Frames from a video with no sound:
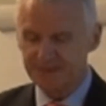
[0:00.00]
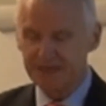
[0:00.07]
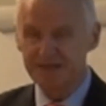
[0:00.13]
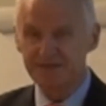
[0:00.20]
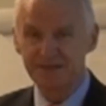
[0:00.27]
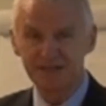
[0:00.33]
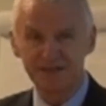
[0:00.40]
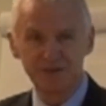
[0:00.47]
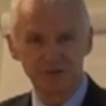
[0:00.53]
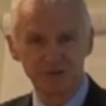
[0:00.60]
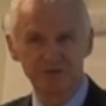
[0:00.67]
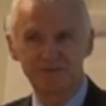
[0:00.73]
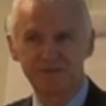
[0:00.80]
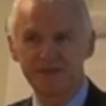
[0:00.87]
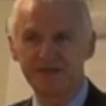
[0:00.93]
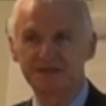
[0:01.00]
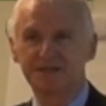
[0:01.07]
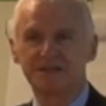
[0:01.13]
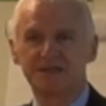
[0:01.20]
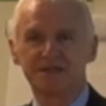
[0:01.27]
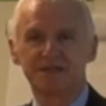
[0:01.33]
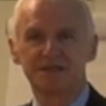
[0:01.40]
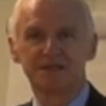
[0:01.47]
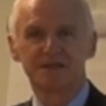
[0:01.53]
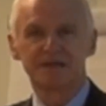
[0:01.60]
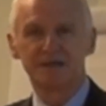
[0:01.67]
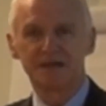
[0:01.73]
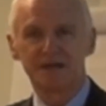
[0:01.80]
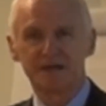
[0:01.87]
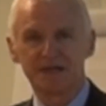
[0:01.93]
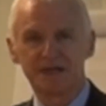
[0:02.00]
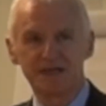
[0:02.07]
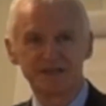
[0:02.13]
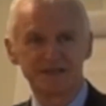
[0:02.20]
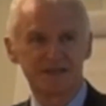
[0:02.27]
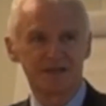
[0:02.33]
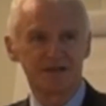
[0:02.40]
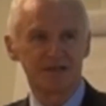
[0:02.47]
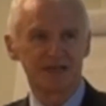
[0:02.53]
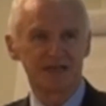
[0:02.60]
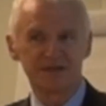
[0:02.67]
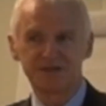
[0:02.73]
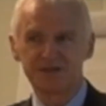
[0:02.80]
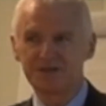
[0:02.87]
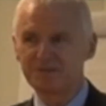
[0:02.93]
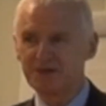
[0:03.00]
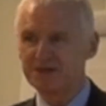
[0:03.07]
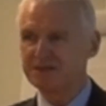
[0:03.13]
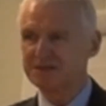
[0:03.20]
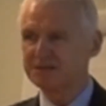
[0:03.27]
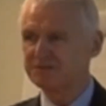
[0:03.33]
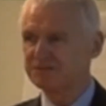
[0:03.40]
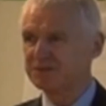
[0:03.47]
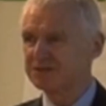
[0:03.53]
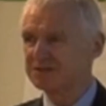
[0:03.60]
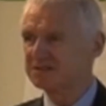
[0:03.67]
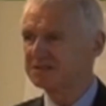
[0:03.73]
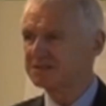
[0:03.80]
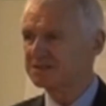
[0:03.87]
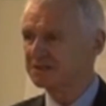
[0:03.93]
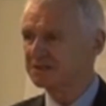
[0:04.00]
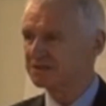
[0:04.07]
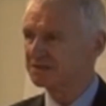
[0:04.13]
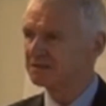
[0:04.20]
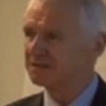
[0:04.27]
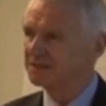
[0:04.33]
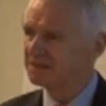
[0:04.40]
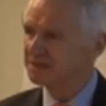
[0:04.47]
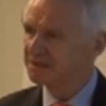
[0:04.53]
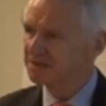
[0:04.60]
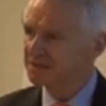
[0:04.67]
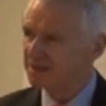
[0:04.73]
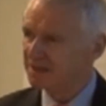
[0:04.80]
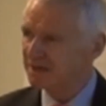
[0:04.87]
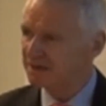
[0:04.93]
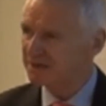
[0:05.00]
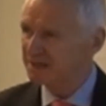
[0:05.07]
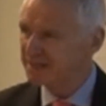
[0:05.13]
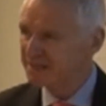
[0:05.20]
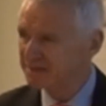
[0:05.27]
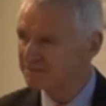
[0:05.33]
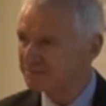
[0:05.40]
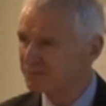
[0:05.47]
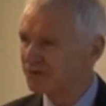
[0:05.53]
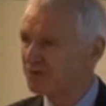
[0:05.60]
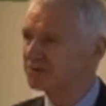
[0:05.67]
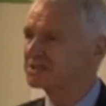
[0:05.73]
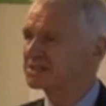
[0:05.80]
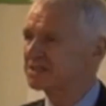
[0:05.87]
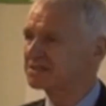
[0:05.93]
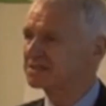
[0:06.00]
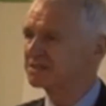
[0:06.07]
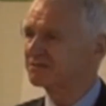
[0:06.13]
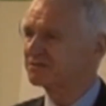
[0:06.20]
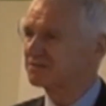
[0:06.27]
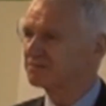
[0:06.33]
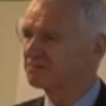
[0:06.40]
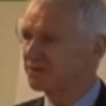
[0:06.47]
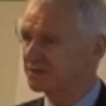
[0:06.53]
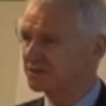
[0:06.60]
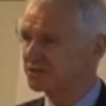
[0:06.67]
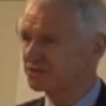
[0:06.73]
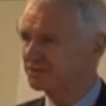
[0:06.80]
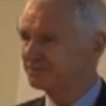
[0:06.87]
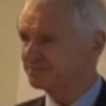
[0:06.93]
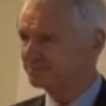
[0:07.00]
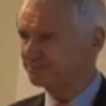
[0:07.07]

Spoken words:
in the European internal energy market, which is still in process of completion,